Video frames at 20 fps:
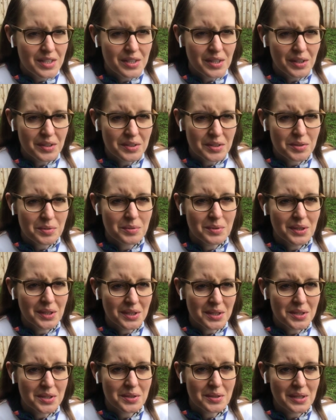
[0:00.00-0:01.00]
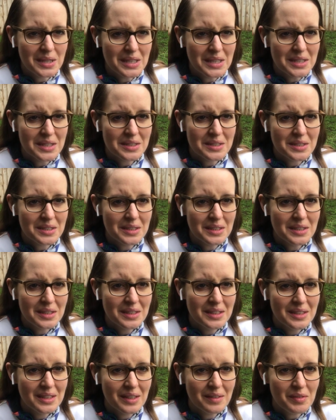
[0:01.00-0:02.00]
just really strange, isn't it?
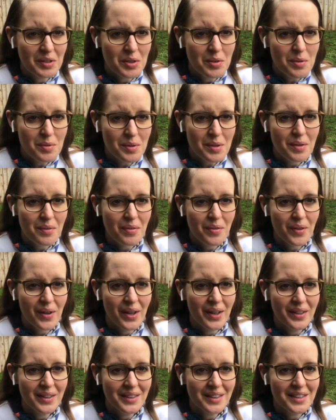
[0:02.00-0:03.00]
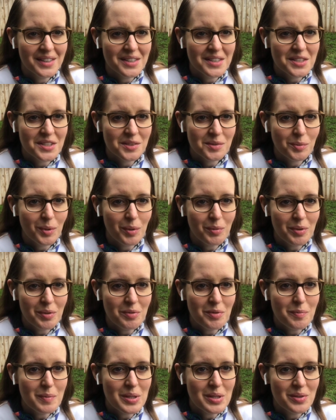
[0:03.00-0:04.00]
I mean, who would have thought that this is what we
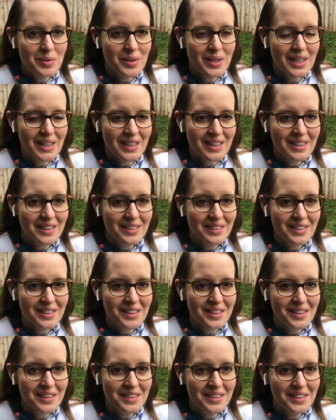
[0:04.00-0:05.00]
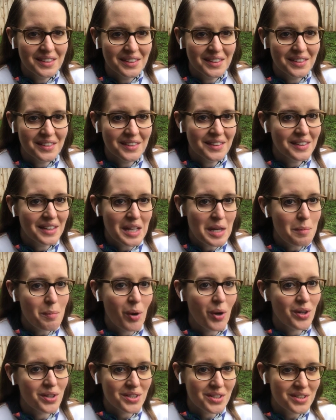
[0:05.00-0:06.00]
would be doing like in late
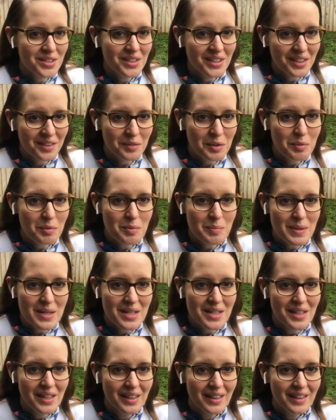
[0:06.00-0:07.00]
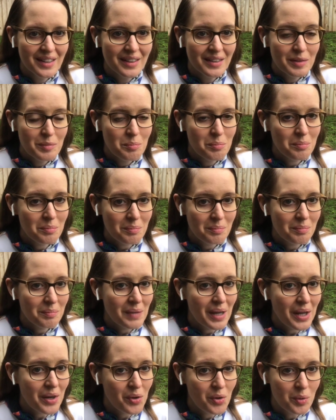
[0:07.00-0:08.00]
March, that we would be
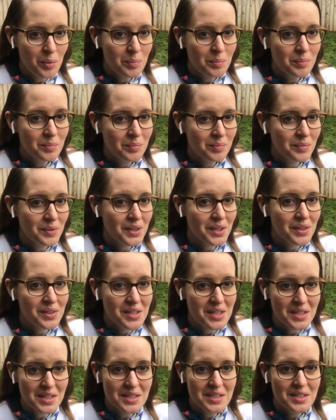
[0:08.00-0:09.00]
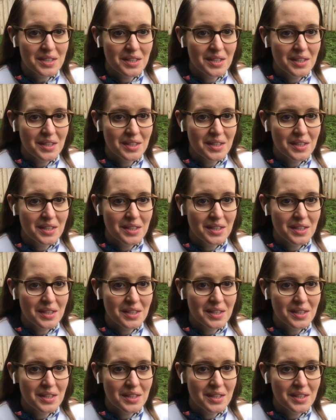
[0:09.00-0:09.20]
at home with our kids,